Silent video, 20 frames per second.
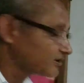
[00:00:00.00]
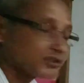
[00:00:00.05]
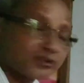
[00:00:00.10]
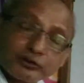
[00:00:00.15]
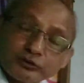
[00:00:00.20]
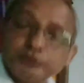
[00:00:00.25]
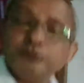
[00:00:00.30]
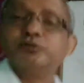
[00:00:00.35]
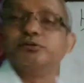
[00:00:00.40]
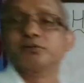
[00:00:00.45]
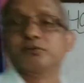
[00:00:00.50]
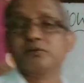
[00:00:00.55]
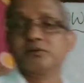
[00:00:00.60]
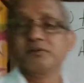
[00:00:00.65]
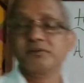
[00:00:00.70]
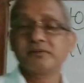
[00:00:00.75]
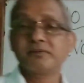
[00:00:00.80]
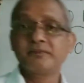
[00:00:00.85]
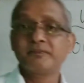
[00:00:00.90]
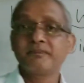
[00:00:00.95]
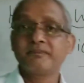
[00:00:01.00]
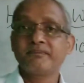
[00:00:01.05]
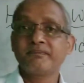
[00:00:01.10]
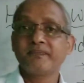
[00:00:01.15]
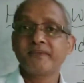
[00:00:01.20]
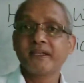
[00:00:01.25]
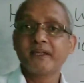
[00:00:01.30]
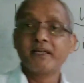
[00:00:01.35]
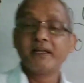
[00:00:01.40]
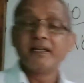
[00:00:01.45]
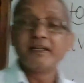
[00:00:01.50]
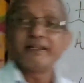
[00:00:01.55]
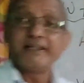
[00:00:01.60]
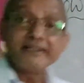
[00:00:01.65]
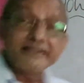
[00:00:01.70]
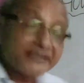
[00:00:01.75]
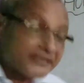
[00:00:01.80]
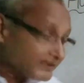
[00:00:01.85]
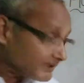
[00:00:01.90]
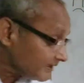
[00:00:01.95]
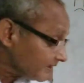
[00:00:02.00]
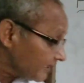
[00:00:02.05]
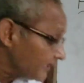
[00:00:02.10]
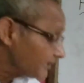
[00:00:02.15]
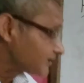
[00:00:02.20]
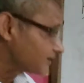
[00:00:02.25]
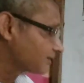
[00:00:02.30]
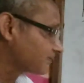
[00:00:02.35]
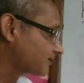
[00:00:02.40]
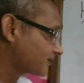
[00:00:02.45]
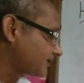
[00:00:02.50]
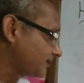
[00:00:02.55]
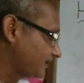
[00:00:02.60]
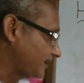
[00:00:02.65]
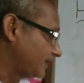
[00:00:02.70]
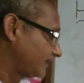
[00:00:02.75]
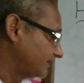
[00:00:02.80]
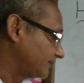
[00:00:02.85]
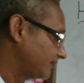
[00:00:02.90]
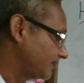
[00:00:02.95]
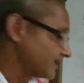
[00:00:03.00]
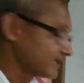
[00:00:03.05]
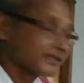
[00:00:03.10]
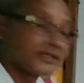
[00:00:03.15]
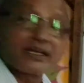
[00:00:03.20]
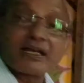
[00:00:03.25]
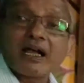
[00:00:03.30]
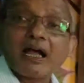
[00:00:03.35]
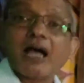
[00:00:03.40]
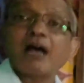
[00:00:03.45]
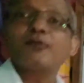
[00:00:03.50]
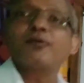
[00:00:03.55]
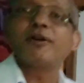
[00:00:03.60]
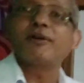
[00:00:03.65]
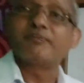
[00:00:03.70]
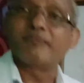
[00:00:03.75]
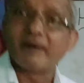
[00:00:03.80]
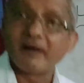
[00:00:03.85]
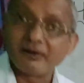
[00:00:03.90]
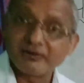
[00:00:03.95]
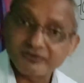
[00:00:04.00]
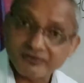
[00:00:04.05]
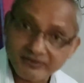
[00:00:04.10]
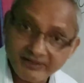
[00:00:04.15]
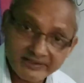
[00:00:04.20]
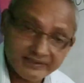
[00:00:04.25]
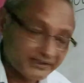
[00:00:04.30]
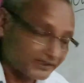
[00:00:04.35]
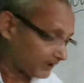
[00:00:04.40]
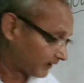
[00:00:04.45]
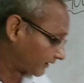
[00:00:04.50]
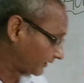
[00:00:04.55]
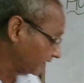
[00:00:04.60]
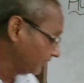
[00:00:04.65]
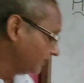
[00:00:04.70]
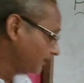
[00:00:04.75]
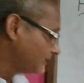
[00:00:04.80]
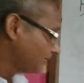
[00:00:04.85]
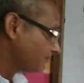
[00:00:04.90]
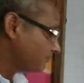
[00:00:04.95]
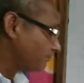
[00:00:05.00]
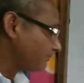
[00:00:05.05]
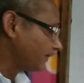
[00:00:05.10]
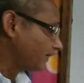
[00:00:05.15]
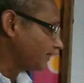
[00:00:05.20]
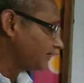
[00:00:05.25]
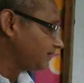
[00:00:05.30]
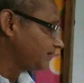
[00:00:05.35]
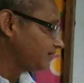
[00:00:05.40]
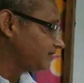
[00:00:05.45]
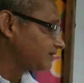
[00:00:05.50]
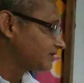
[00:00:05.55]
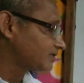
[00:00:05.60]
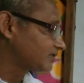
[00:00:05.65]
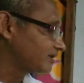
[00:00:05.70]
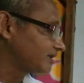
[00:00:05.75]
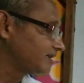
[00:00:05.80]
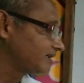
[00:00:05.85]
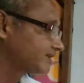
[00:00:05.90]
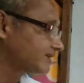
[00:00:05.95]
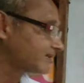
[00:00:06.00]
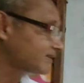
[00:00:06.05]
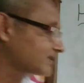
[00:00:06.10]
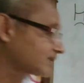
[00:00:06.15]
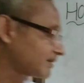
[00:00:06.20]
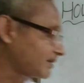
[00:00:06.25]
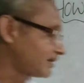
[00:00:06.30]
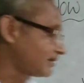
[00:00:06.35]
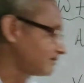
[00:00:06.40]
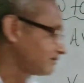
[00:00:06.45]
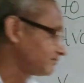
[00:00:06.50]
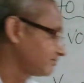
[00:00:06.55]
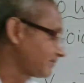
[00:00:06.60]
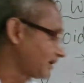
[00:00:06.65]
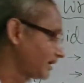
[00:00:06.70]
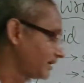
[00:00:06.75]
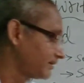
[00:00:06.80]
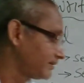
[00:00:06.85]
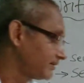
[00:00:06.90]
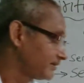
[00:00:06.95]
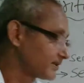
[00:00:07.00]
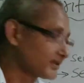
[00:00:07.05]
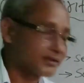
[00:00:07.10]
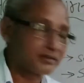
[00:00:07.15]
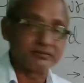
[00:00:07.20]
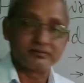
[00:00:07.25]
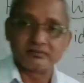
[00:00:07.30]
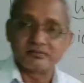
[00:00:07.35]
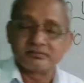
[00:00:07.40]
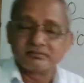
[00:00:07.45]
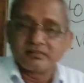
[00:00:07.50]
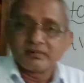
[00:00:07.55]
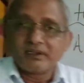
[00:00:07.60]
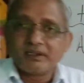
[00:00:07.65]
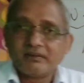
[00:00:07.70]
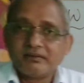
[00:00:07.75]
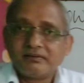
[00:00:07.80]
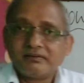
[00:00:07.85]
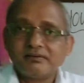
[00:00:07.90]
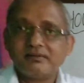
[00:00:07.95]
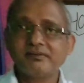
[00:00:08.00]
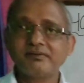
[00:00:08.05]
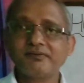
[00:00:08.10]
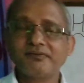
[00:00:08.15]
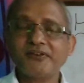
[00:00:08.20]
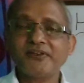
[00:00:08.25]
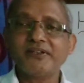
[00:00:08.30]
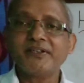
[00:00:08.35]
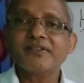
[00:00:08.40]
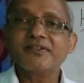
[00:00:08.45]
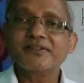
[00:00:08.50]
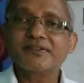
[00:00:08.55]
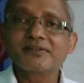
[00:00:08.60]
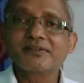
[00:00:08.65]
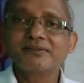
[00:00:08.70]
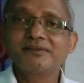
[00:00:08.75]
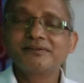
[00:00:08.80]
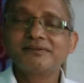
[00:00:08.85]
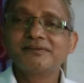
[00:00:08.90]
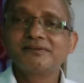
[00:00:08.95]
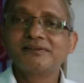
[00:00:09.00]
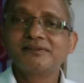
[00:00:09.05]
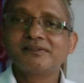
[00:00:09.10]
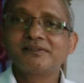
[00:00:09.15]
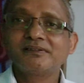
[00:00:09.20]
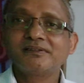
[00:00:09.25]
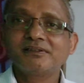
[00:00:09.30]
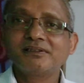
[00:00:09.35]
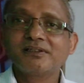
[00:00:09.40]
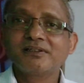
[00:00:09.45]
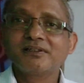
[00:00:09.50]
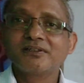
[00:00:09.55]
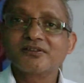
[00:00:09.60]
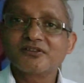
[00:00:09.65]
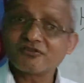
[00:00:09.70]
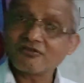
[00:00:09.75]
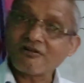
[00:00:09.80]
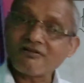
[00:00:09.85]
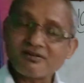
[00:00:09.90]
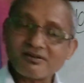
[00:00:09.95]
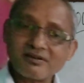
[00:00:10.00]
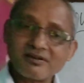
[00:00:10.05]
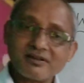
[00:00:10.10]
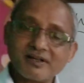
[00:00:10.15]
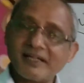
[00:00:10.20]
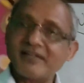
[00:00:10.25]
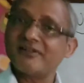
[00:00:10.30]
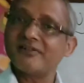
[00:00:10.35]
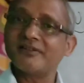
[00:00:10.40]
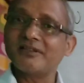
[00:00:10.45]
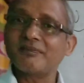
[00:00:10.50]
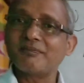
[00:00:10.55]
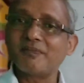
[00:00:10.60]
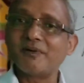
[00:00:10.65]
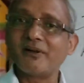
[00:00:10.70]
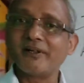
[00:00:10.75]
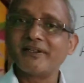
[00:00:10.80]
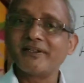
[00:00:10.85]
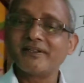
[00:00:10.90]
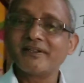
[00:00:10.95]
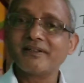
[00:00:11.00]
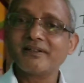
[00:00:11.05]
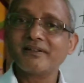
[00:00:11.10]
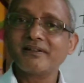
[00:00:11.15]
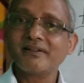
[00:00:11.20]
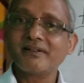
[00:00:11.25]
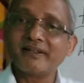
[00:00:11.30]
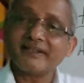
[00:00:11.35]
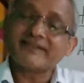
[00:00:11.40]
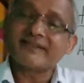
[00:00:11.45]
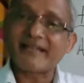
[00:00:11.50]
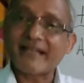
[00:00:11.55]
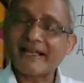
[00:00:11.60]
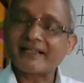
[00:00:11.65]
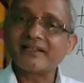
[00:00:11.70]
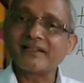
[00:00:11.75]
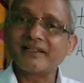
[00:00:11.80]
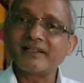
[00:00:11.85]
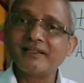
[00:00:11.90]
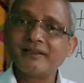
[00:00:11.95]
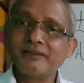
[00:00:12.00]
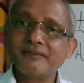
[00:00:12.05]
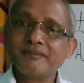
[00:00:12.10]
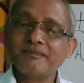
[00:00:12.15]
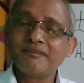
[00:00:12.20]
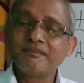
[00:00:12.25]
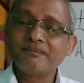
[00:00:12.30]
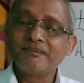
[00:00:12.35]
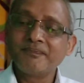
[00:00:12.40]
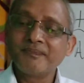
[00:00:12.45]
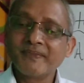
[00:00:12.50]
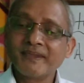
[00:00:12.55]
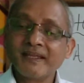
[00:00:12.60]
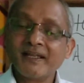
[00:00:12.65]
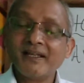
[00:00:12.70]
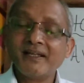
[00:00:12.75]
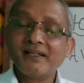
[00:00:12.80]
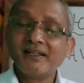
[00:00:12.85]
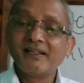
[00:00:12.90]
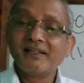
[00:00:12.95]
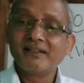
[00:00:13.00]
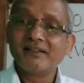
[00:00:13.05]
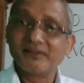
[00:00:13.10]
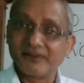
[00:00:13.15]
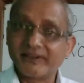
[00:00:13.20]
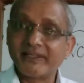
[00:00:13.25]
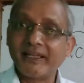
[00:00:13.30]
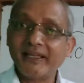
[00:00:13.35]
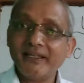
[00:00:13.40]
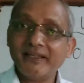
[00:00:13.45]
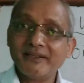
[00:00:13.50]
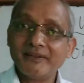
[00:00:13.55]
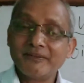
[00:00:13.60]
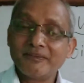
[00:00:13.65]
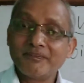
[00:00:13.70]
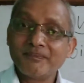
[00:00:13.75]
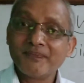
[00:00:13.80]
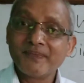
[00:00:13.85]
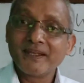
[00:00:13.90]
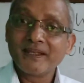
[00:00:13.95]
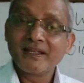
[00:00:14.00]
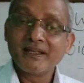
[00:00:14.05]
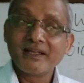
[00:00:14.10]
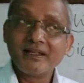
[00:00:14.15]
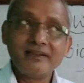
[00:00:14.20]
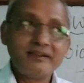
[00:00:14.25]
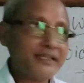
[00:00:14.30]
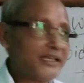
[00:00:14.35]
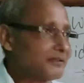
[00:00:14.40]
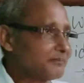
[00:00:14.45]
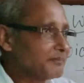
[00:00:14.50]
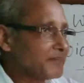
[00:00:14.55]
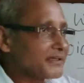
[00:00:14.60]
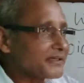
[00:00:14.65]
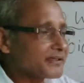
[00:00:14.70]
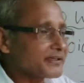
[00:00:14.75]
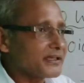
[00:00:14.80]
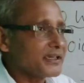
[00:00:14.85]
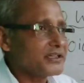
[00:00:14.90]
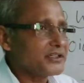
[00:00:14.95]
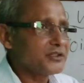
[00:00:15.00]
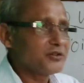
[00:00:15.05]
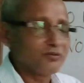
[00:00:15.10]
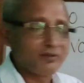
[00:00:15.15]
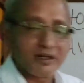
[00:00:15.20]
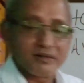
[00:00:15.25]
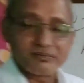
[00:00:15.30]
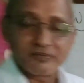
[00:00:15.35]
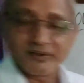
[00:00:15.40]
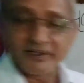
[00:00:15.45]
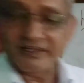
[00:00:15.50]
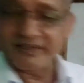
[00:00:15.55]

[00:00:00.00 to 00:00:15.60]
school. Instead of saying this, how about writing many trees surround my school? Finished. Short and to the point. Exactly. Okay? Let me cite you one more